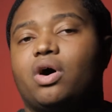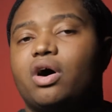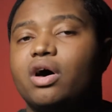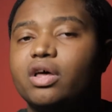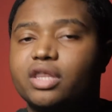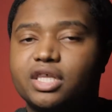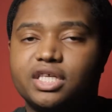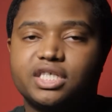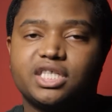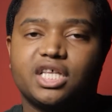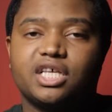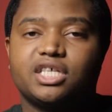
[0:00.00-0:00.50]
all
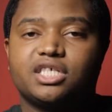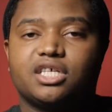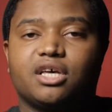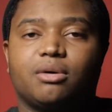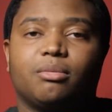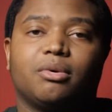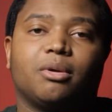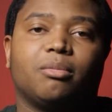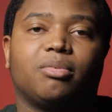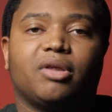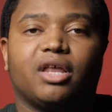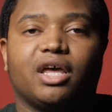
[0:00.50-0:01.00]
these things come
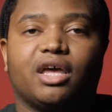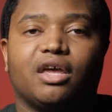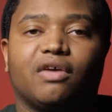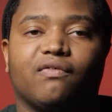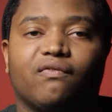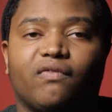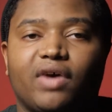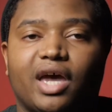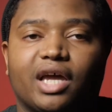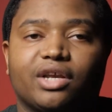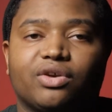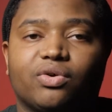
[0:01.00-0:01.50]
into play and
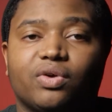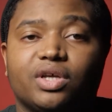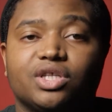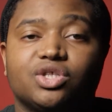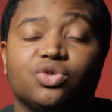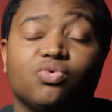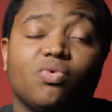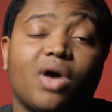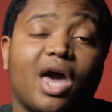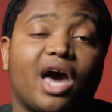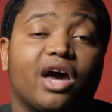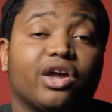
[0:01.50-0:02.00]
factor
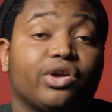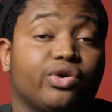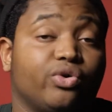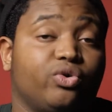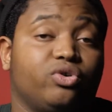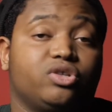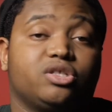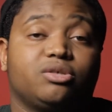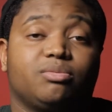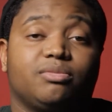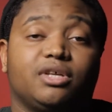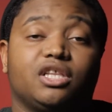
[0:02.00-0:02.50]
into how you're
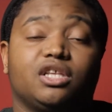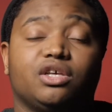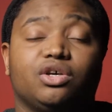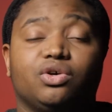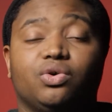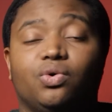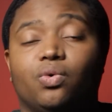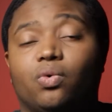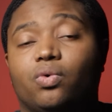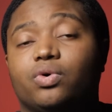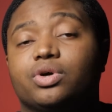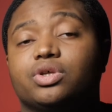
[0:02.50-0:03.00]
ultimately
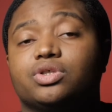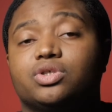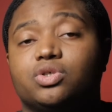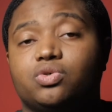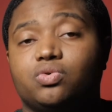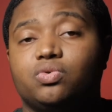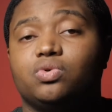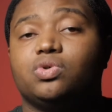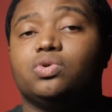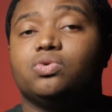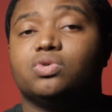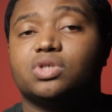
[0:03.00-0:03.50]
going to
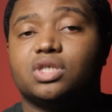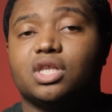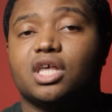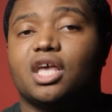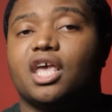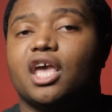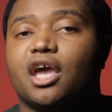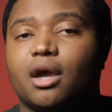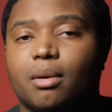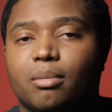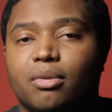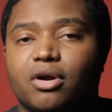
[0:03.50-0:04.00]
use the
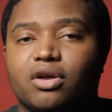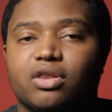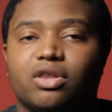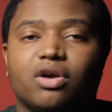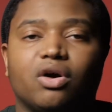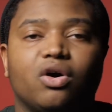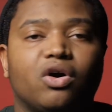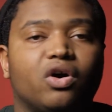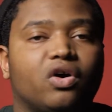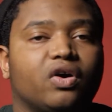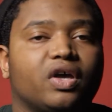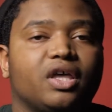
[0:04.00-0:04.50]
camera, and they're
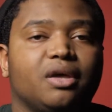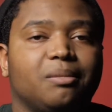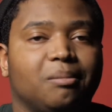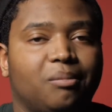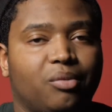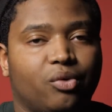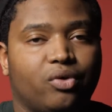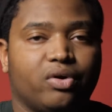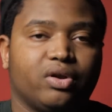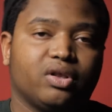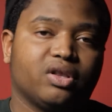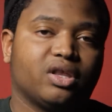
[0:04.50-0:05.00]
all
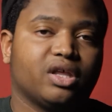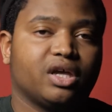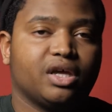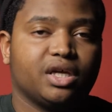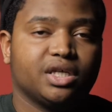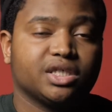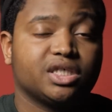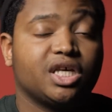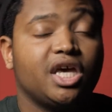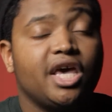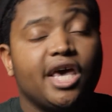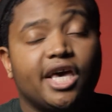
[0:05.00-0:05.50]
important
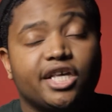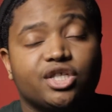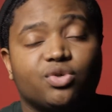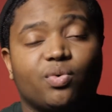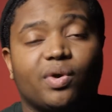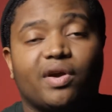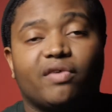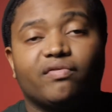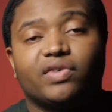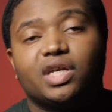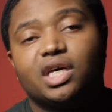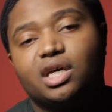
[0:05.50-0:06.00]
things. So what
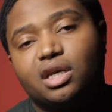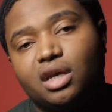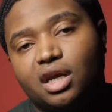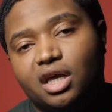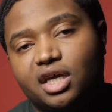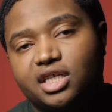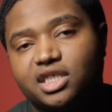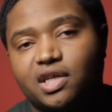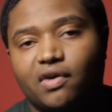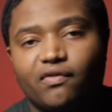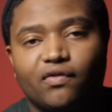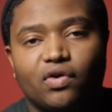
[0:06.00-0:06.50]
I've done
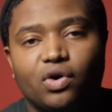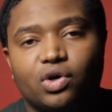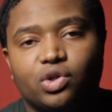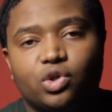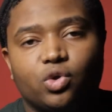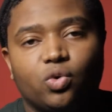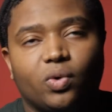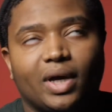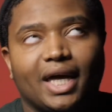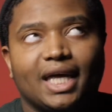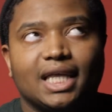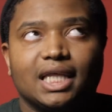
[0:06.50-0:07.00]
is I've gone
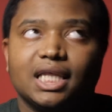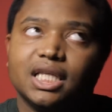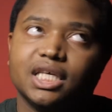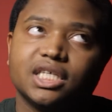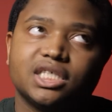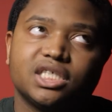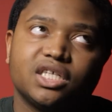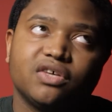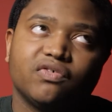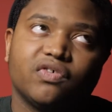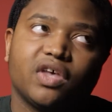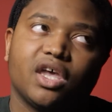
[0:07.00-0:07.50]
through a
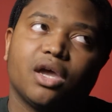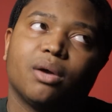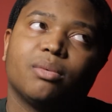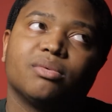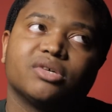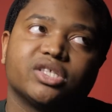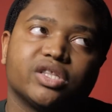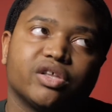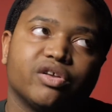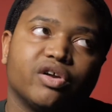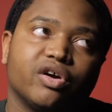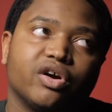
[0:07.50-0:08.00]
list of
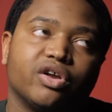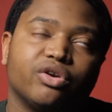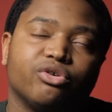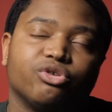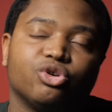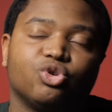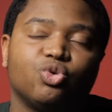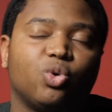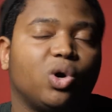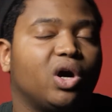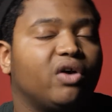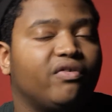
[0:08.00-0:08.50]
cameras that are under
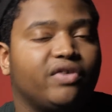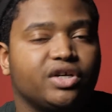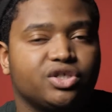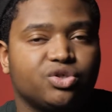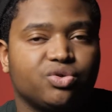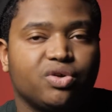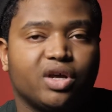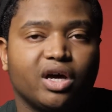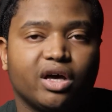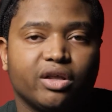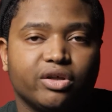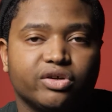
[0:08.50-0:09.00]

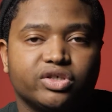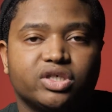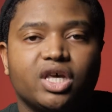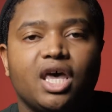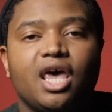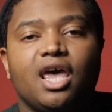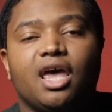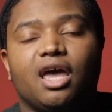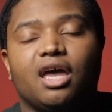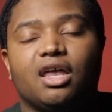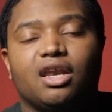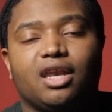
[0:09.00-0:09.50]
$1,200
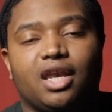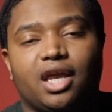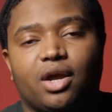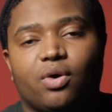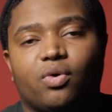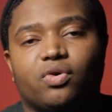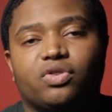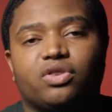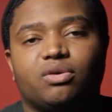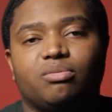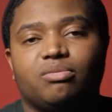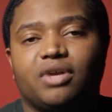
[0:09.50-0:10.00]
and
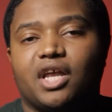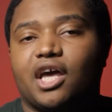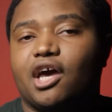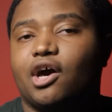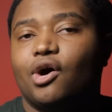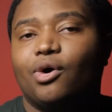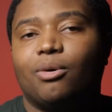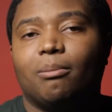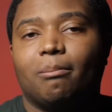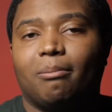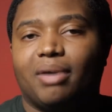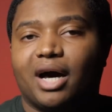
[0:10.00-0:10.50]
narrowed them
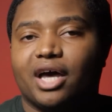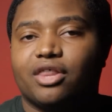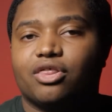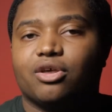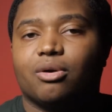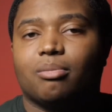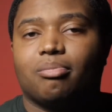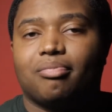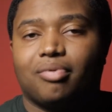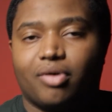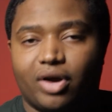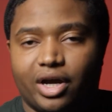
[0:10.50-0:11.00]
down by their
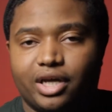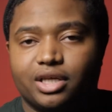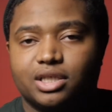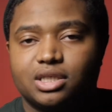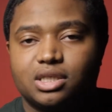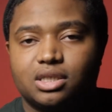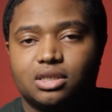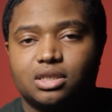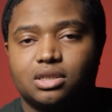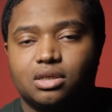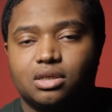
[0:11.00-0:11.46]
price.